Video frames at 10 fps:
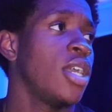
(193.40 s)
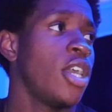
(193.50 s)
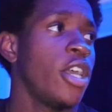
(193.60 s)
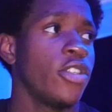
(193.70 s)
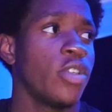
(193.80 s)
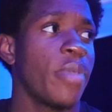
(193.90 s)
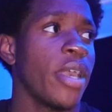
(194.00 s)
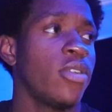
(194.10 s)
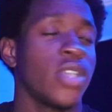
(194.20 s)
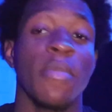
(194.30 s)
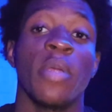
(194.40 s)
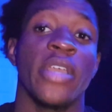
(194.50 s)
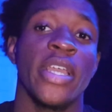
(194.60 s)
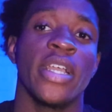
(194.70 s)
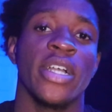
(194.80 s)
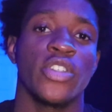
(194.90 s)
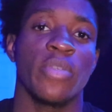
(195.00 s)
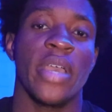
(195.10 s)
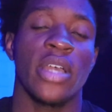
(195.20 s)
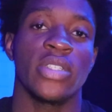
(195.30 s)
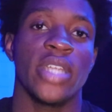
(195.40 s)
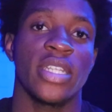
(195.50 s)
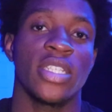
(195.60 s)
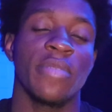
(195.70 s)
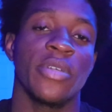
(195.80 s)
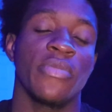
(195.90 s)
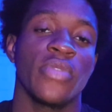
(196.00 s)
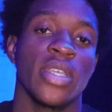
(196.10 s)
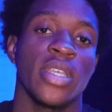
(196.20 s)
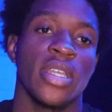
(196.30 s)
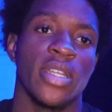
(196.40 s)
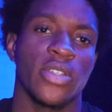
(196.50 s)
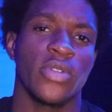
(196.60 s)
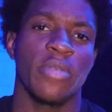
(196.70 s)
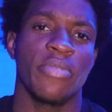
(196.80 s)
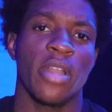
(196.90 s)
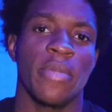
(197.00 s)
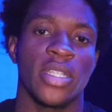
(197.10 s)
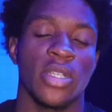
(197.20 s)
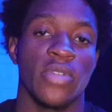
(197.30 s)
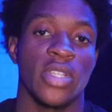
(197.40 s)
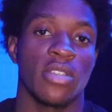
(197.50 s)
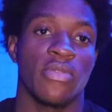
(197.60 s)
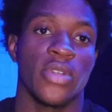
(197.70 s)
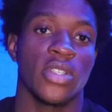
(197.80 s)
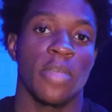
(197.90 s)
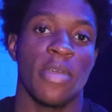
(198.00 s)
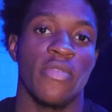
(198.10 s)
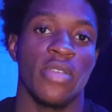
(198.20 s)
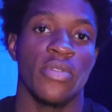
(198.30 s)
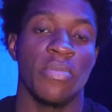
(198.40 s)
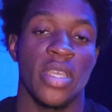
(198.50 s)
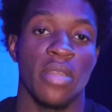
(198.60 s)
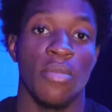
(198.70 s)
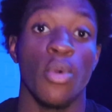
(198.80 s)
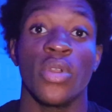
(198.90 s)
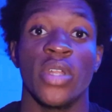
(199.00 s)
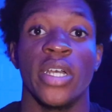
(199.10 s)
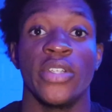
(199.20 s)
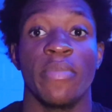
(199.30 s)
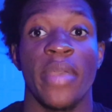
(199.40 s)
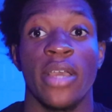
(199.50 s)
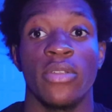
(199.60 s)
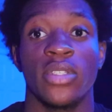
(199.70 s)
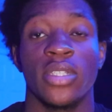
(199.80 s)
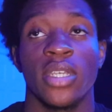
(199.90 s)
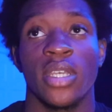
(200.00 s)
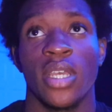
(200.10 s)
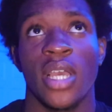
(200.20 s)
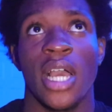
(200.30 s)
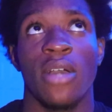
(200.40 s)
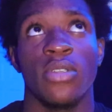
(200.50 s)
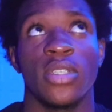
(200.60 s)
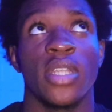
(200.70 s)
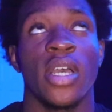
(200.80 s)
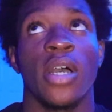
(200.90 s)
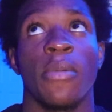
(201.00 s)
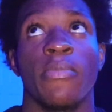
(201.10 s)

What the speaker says: 100 pounds. I remember hitting 100 pounds that summer, and I was really proud of myself because that was the first time I've ever been more than 100 pounds. I was, I